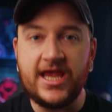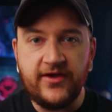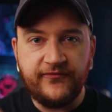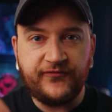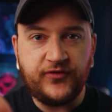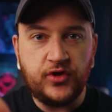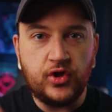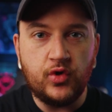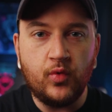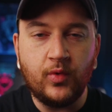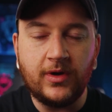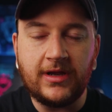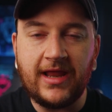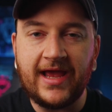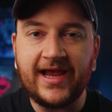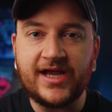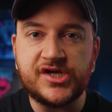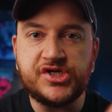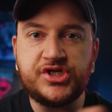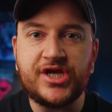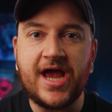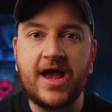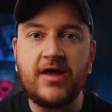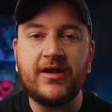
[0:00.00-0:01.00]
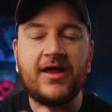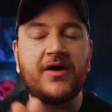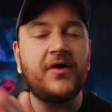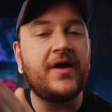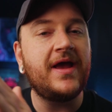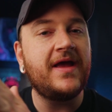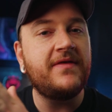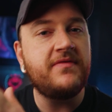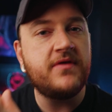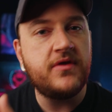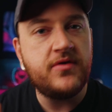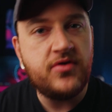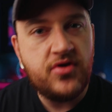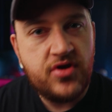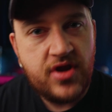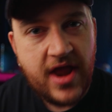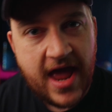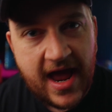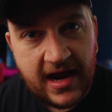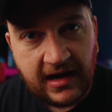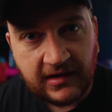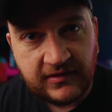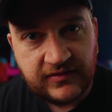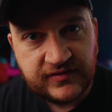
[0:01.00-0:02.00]
If you would like a shout out in the
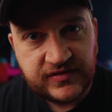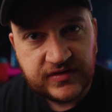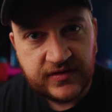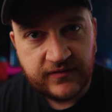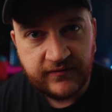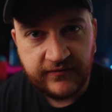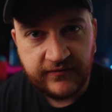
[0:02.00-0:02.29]
next